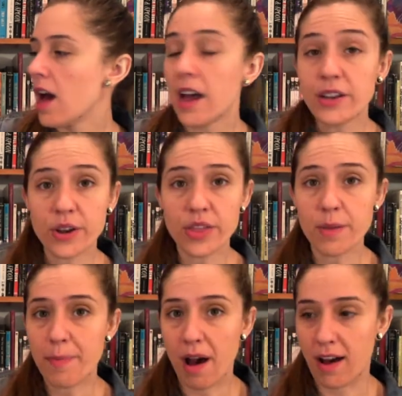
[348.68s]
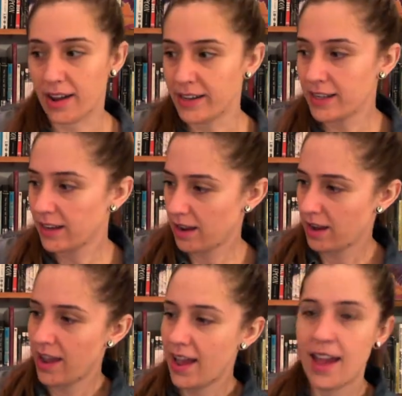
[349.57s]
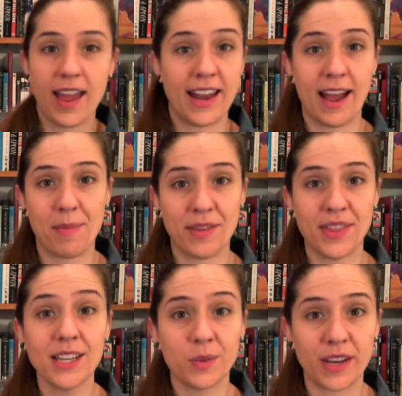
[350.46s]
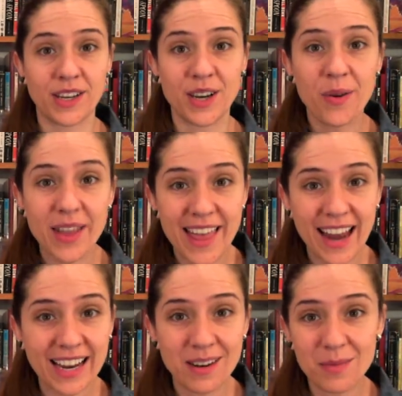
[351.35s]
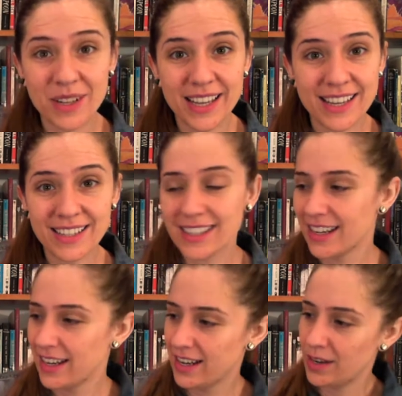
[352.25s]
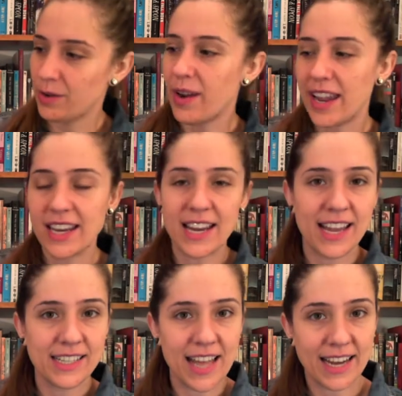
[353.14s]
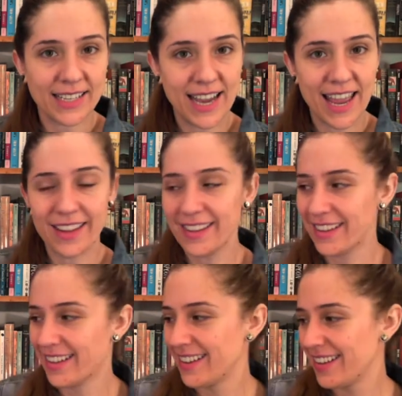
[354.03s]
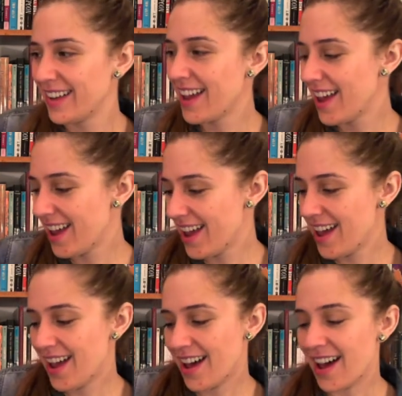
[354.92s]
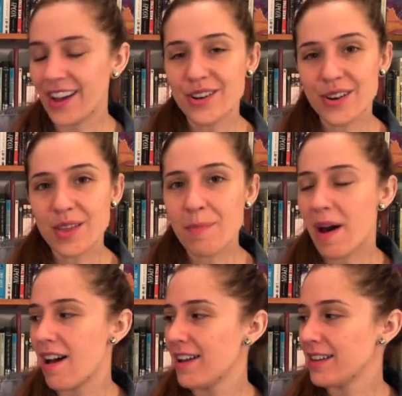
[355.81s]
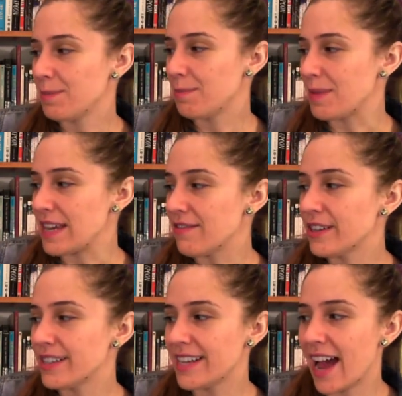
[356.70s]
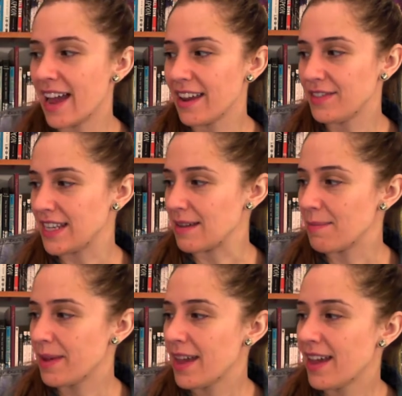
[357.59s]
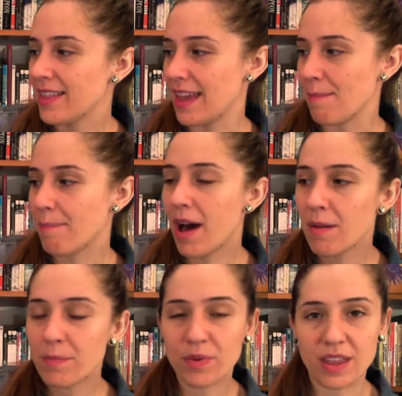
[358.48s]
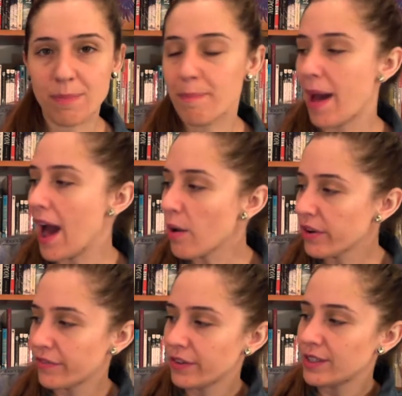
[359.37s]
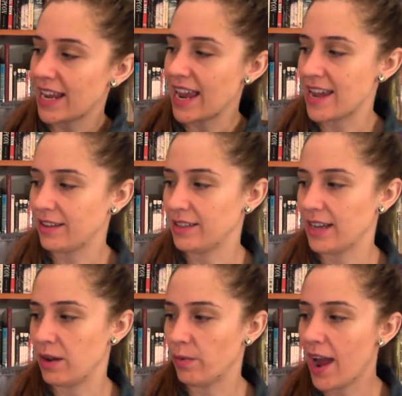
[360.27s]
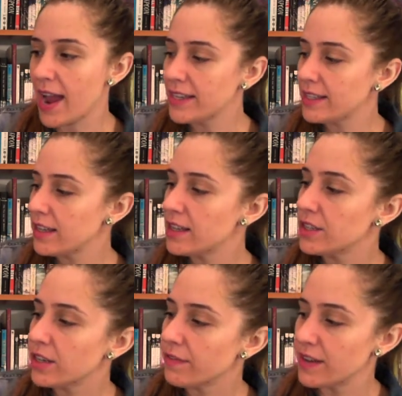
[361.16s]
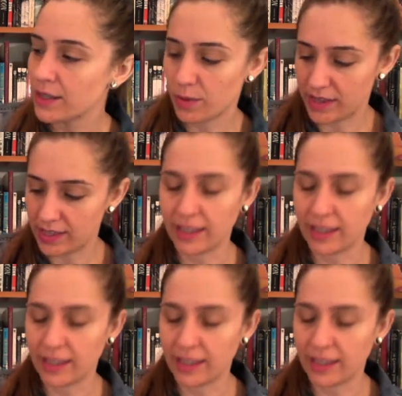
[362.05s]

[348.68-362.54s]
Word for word: Under the pond. And how about this one? You know what that animal is? You recognize that tail? Under the pond, beavers dive deep. They pump with powerful tails and rise to the surface with